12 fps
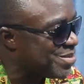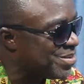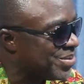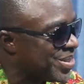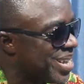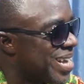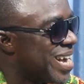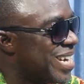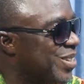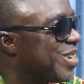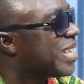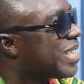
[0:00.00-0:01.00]
it's
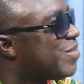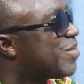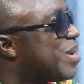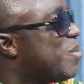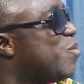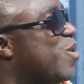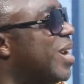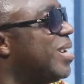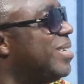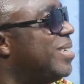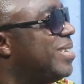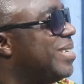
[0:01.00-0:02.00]
not as if
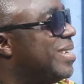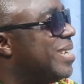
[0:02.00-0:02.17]
someone